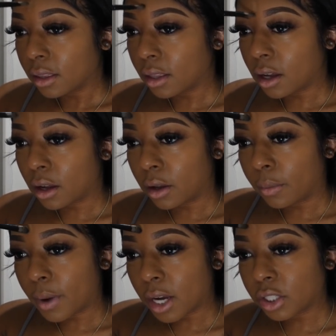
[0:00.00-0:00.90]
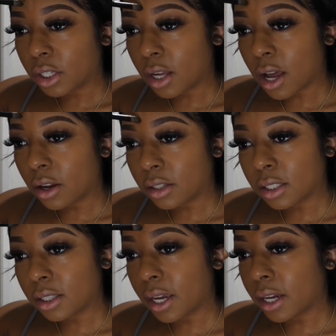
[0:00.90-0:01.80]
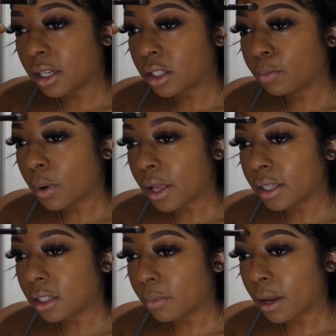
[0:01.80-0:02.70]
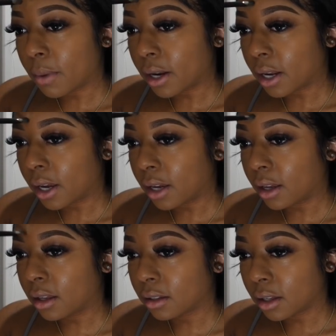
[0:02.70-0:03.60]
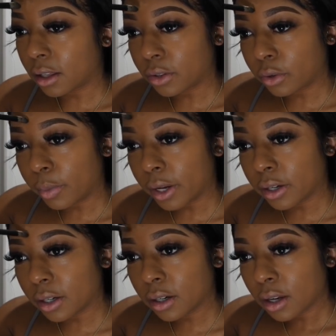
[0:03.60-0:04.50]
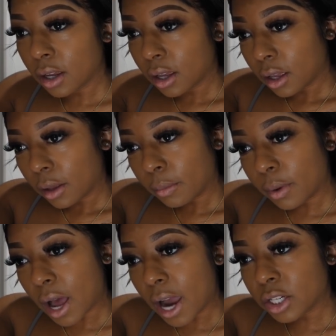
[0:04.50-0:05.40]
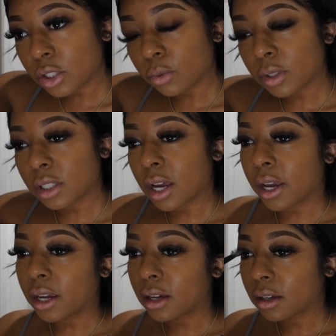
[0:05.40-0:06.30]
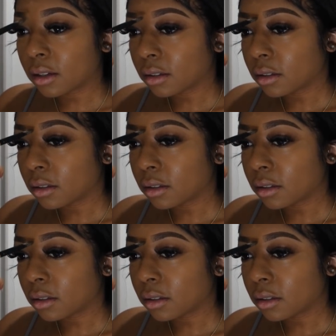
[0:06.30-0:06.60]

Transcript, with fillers: Um, I should have got on stage probably to make my night a little better. But I just was like